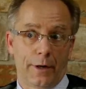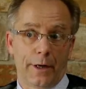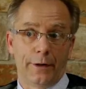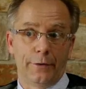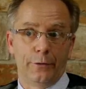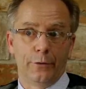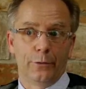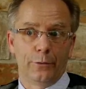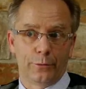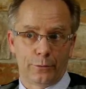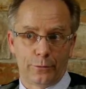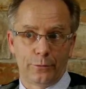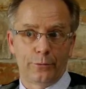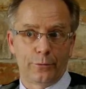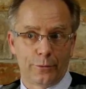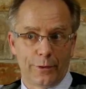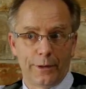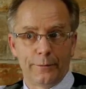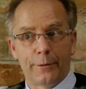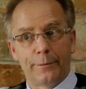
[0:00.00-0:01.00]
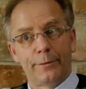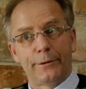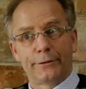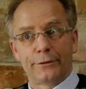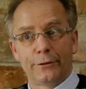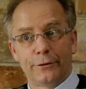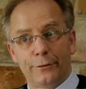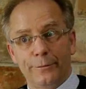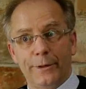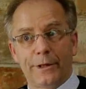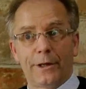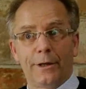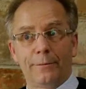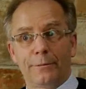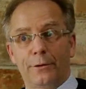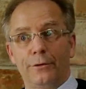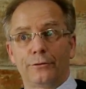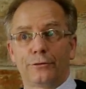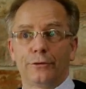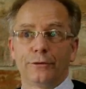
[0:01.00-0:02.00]
I know to help the person to
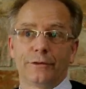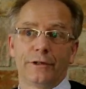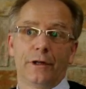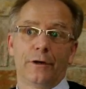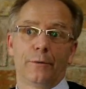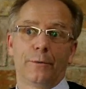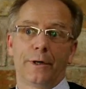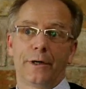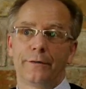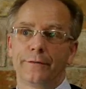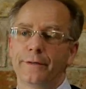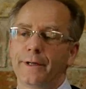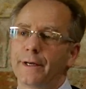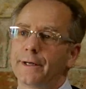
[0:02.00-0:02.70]
become consciously aware of